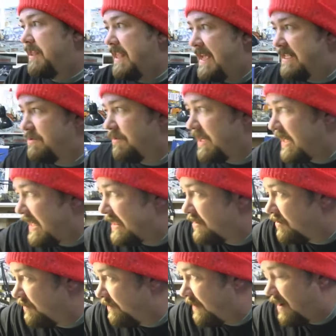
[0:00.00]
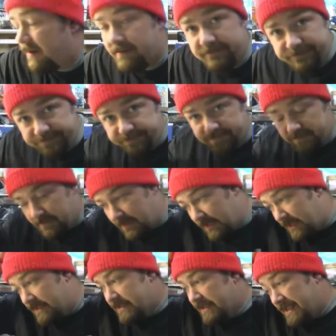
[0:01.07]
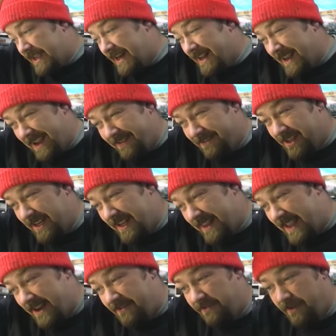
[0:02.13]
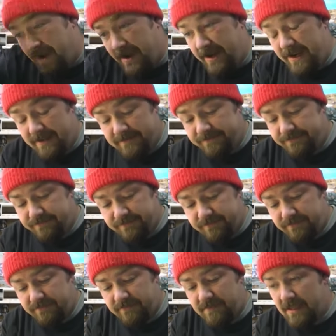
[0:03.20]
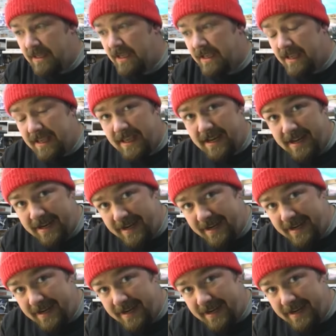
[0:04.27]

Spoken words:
that's what I got so far. And I have to let that dry. And I got